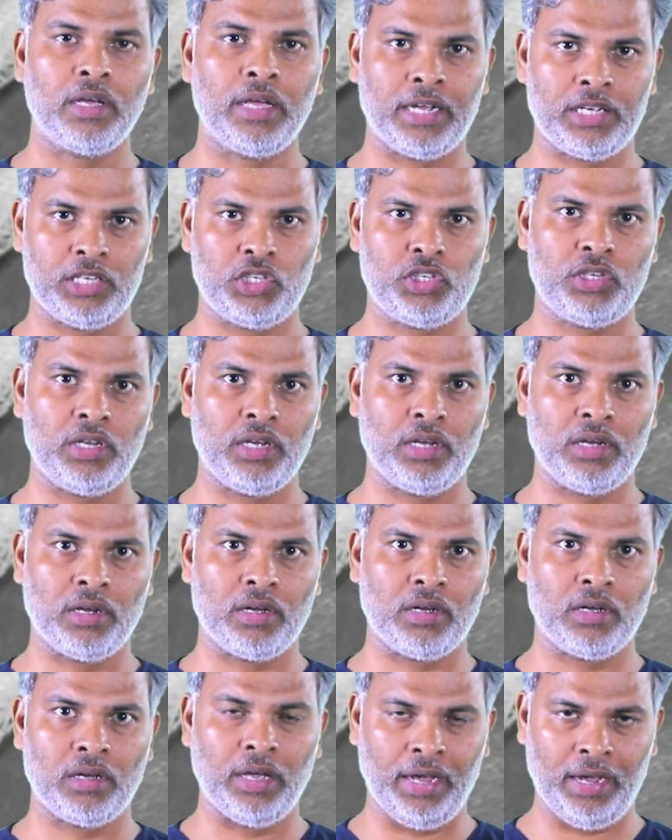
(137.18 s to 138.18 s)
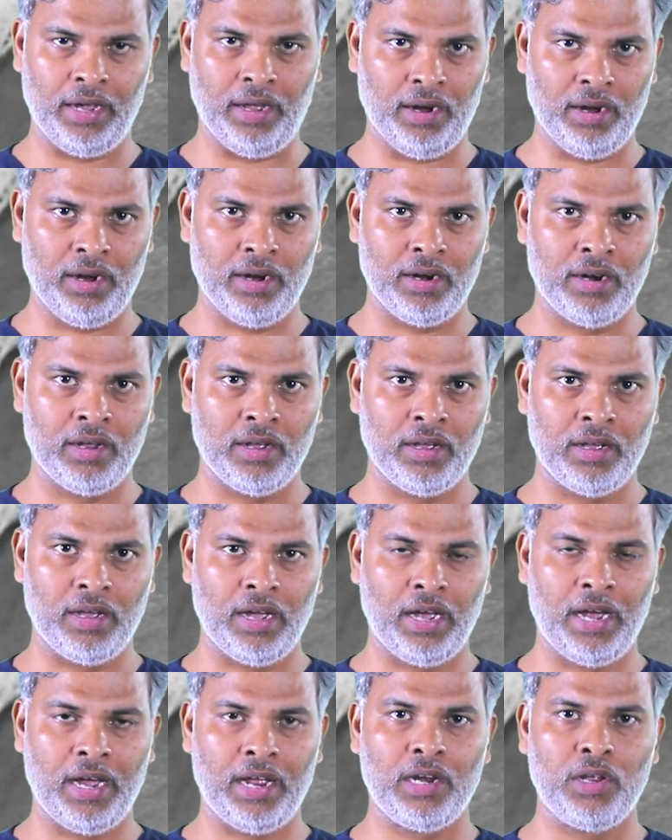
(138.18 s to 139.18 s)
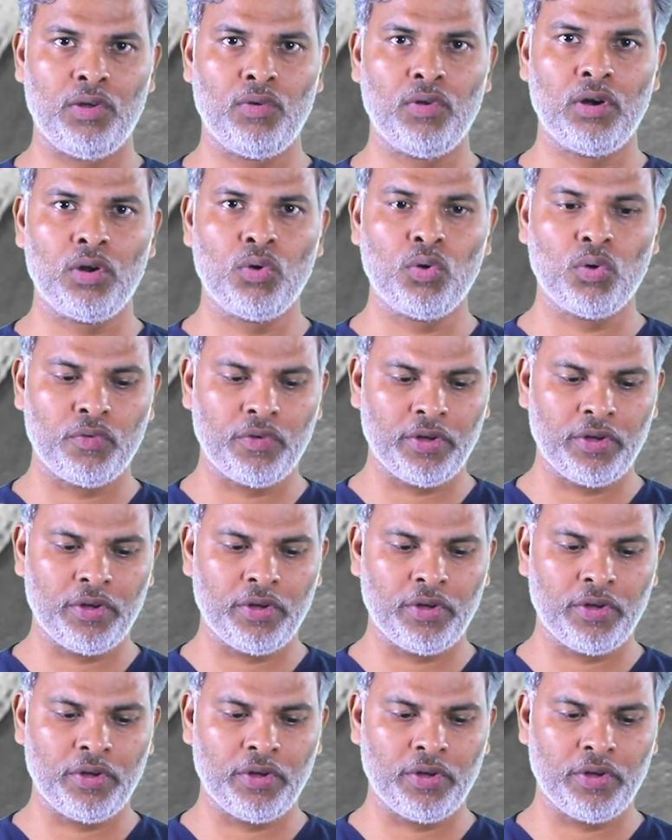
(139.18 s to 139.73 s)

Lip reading: existing hair and you will go